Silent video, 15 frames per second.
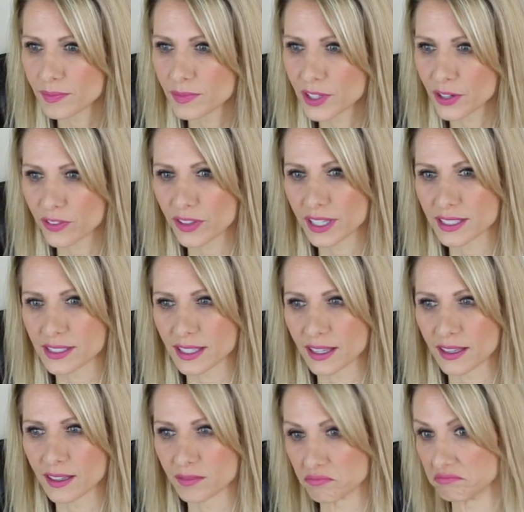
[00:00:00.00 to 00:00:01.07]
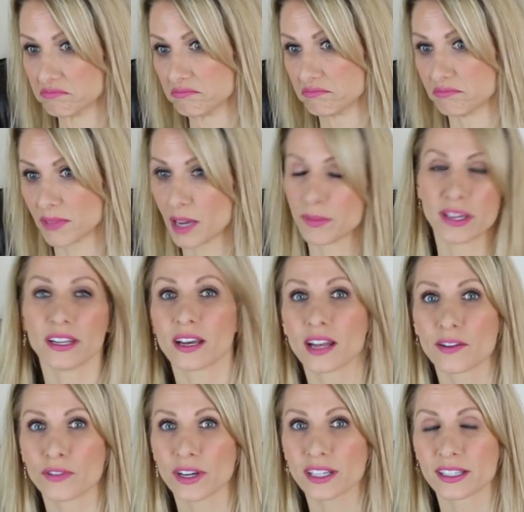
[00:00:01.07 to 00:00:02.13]
there are things that I may not
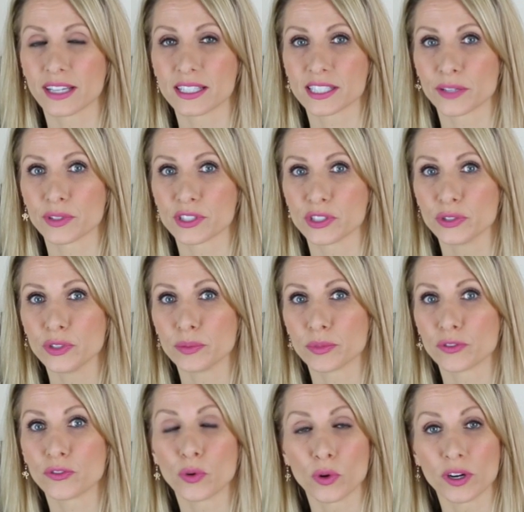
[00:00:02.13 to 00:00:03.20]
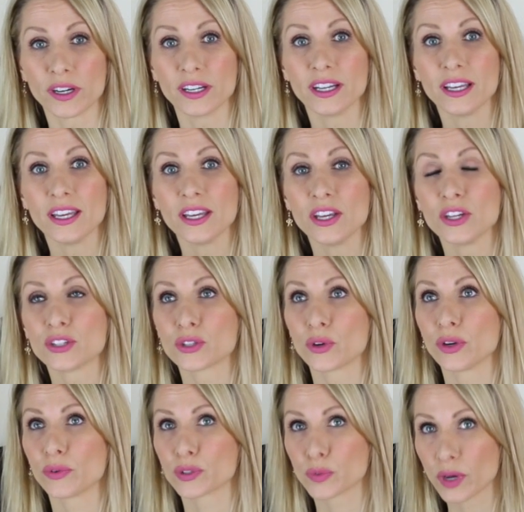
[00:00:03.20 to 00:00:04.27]
have recognized I was doing before. So
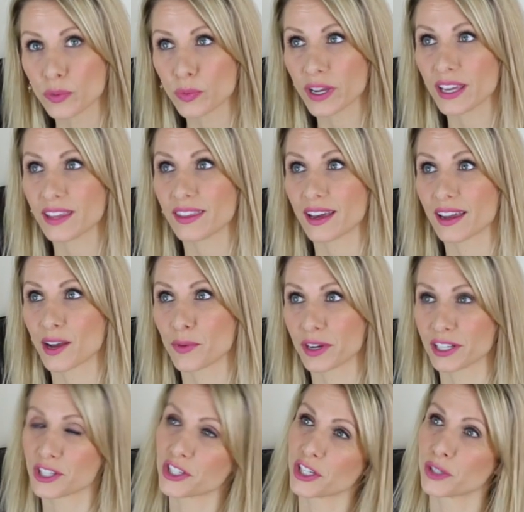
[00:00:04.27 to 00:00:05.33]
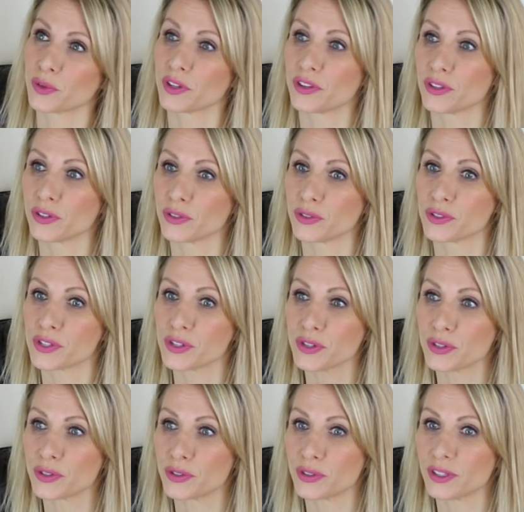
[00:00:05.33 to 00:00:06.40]
it was one way that I wanted to share with you
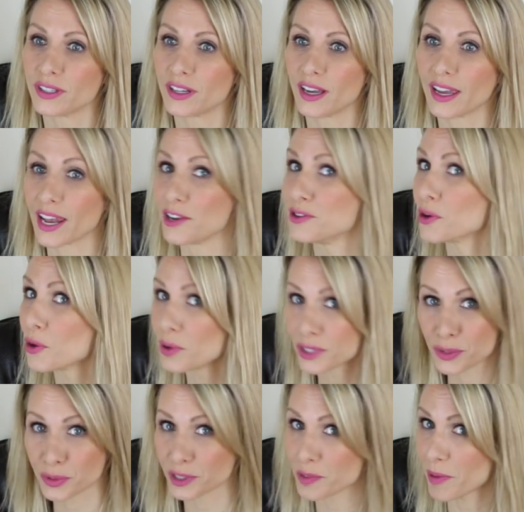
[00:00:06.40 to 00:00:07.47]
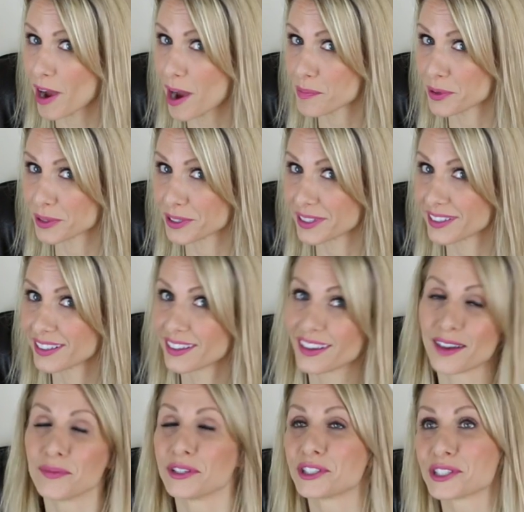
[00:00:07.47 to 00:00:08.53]
too, and I know it's really popular.
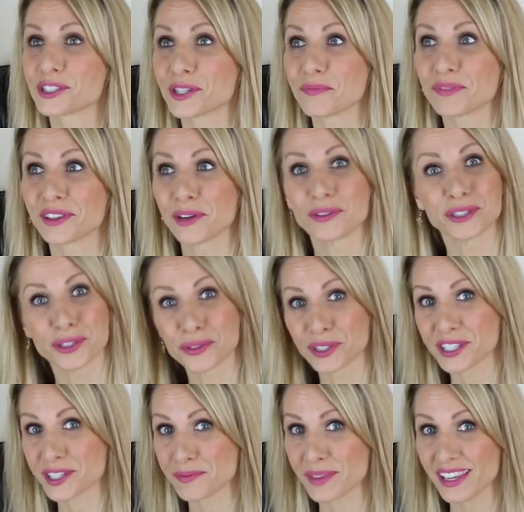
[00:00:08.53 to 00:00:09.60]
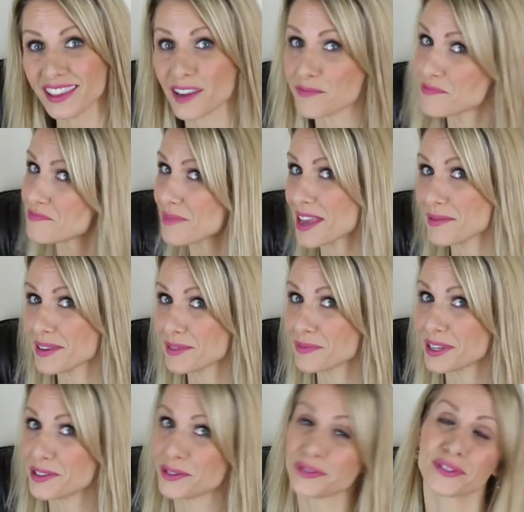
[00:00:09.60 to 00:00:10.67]
It's just something that was newer to me that maybe it'd
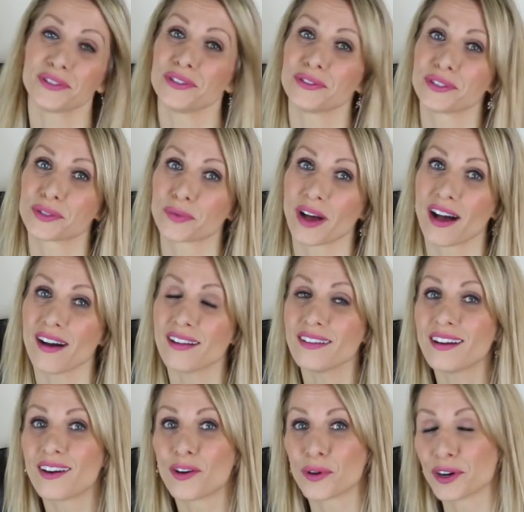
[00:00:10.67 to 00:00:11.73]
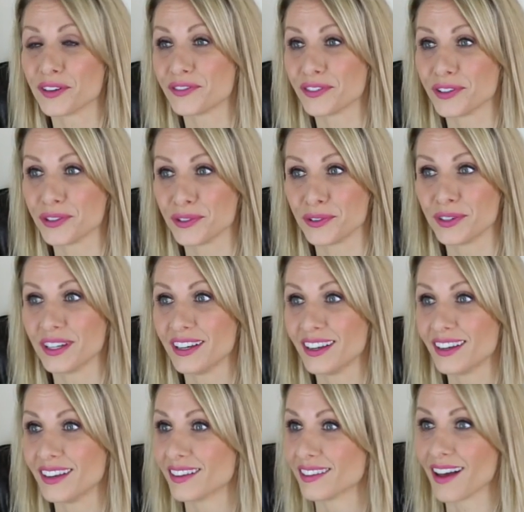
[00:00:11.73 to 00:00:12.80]
be new to you as well, or if you
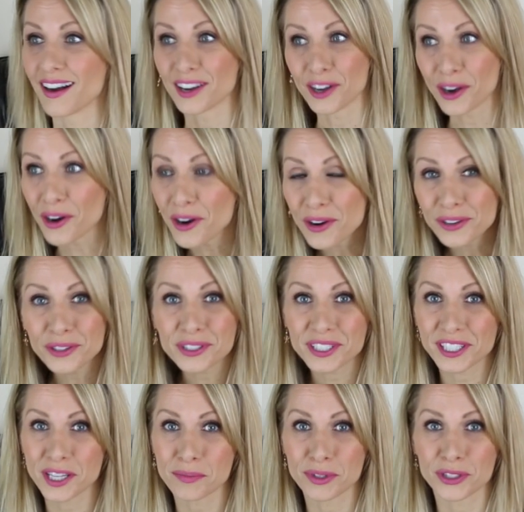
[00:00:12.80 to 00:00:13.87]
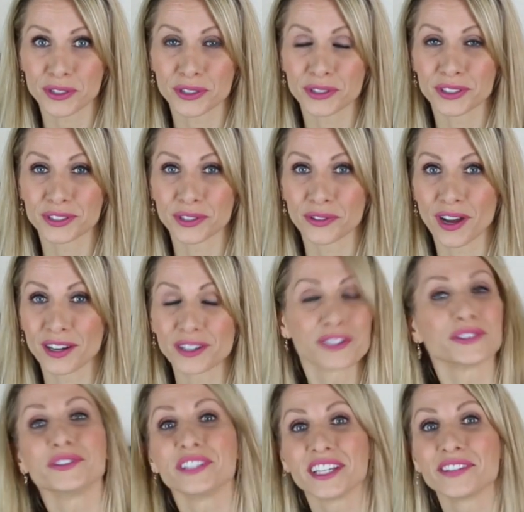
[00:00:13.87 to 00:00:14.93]
long ago used to keep a journal and no longer
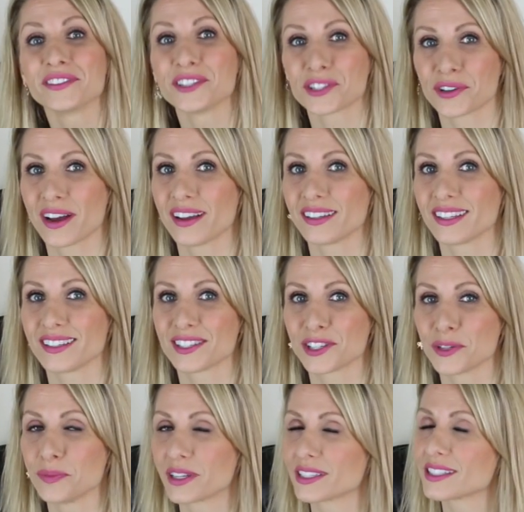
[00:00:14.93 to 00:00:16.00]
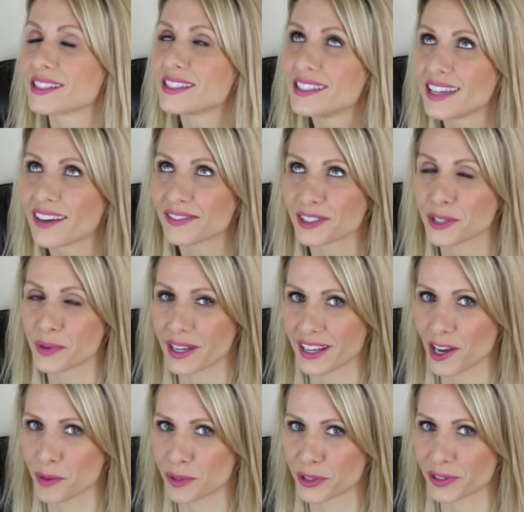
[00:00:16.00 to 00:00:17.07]
do, to give it a try again too, because it's definitely a way to
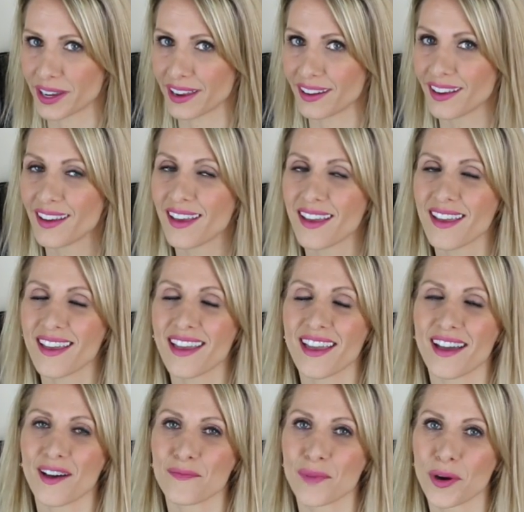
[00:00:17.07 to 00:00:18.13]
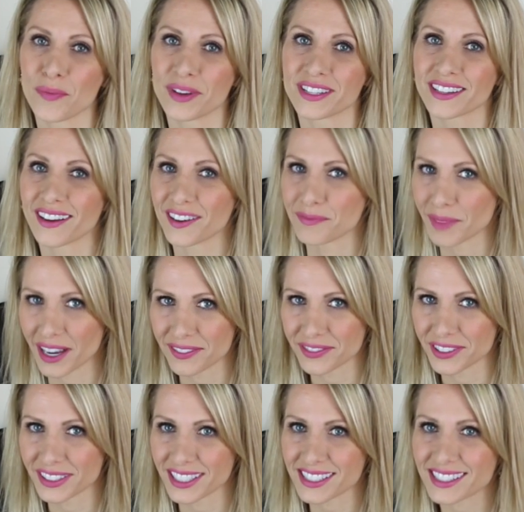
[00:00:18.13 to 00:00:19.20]
help create a moment of
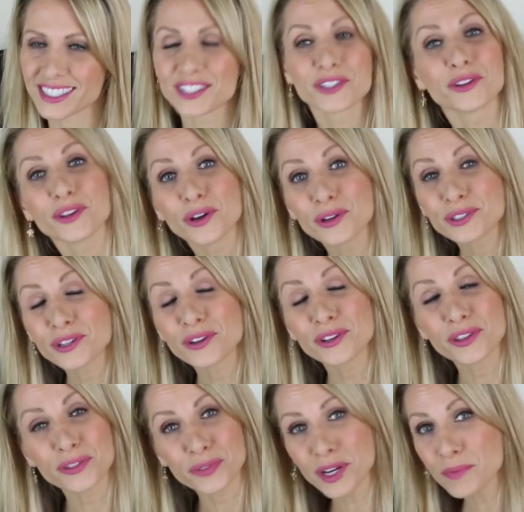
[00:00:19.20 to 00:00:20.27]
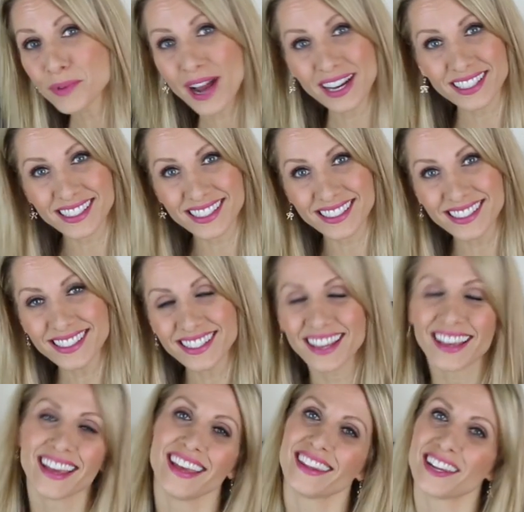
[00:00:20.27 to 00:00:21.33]
mindfulness. So those are the 3 practices
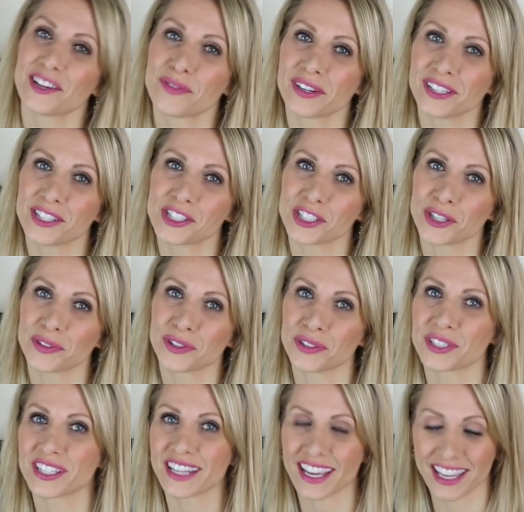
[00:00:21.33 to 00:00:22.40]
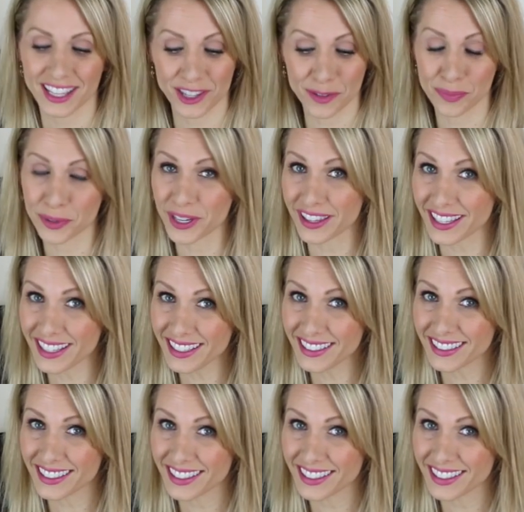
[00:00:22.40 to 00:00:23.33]
that I wanted to share with you today: the breathing,